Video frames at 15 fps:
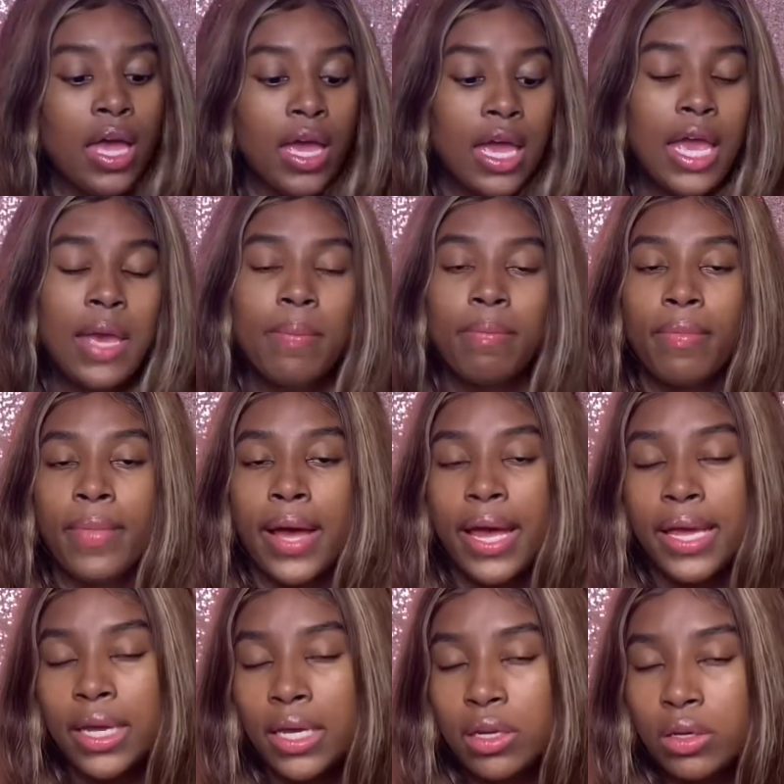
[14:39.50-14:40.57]
it
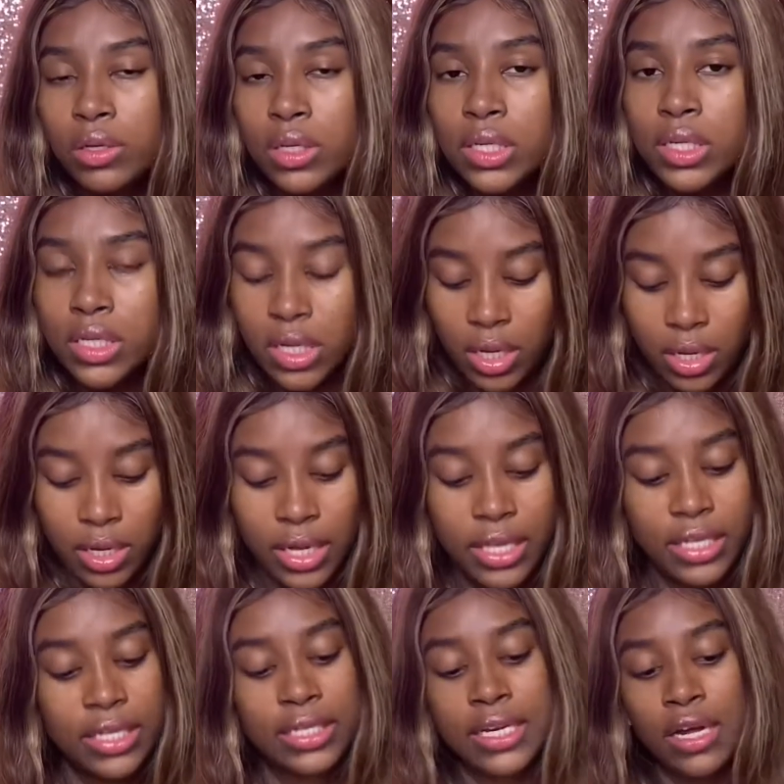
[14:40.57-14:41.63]
might look, it
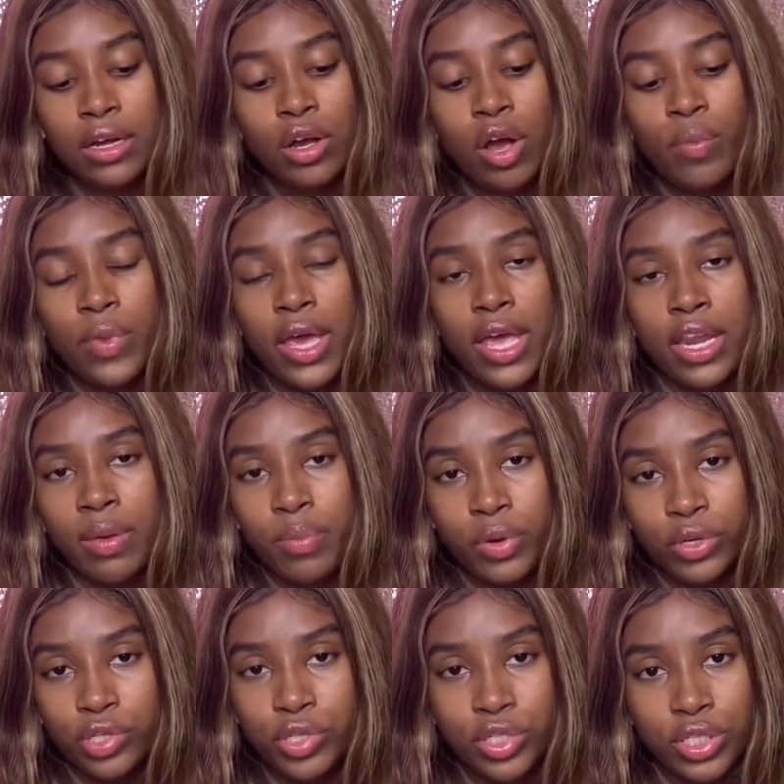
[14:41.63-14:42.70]
did not come with any
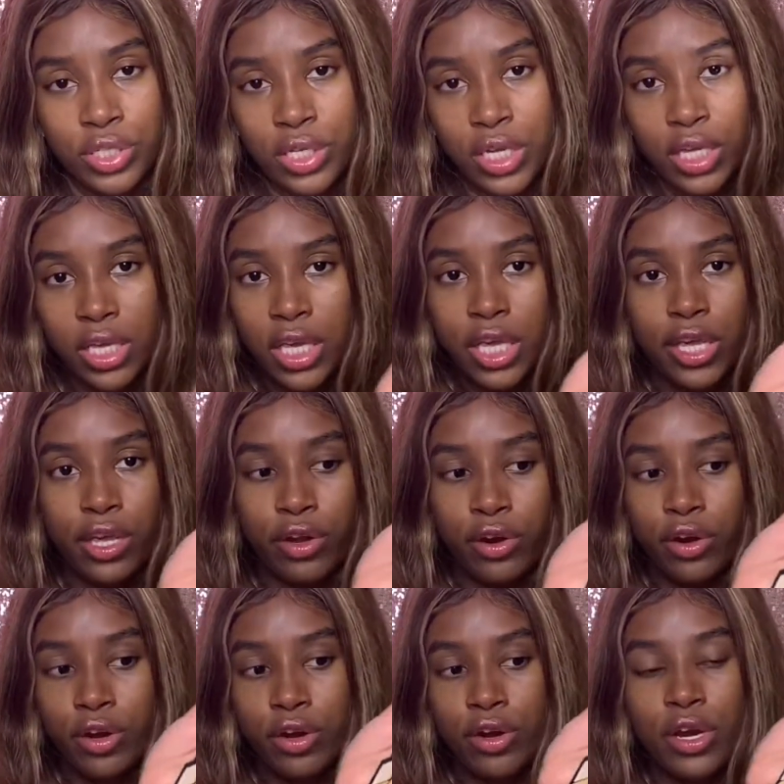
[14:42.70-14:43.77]
brush
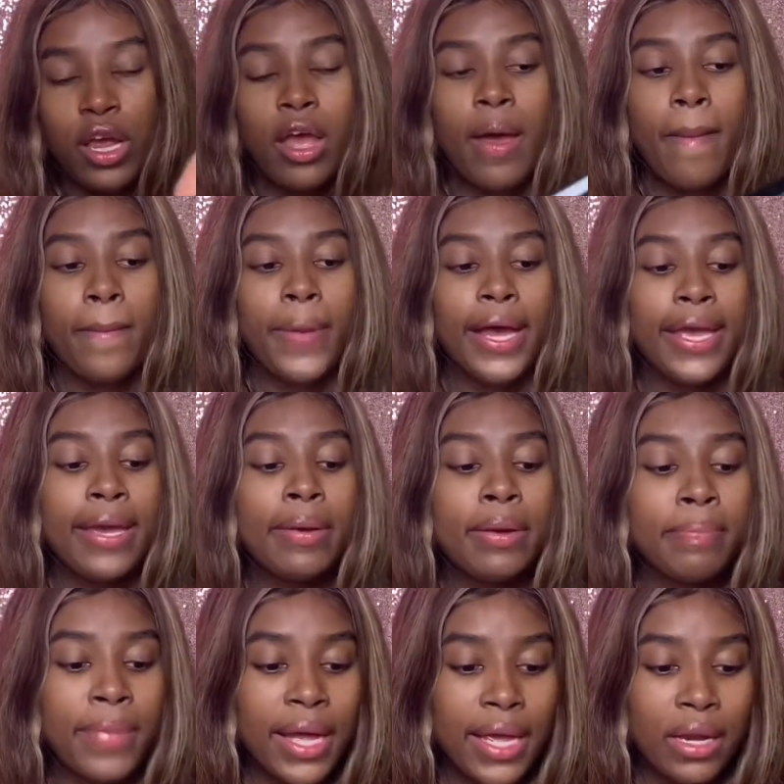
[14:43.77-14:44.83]
here, but it
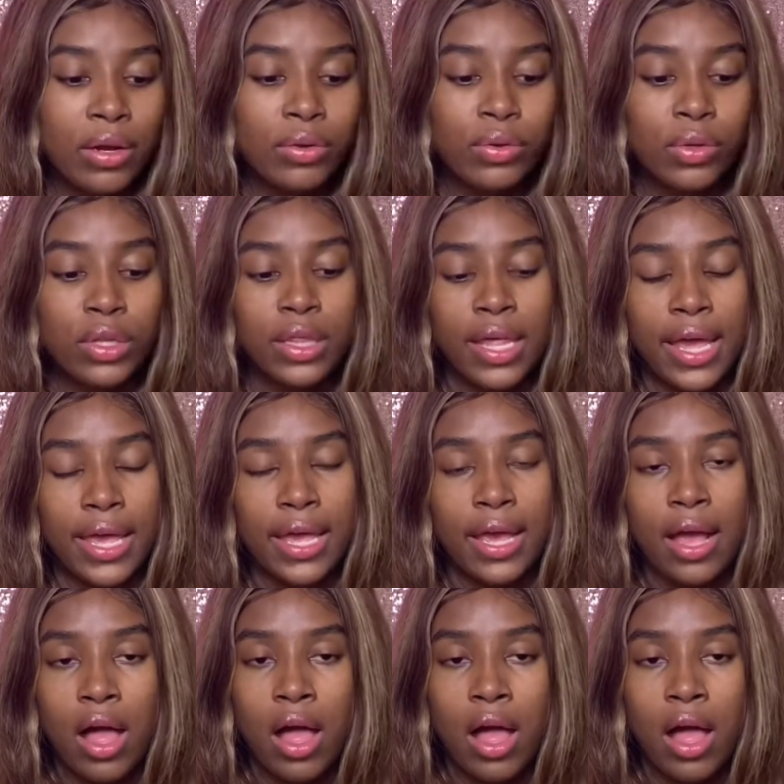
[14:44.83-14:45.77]
might look like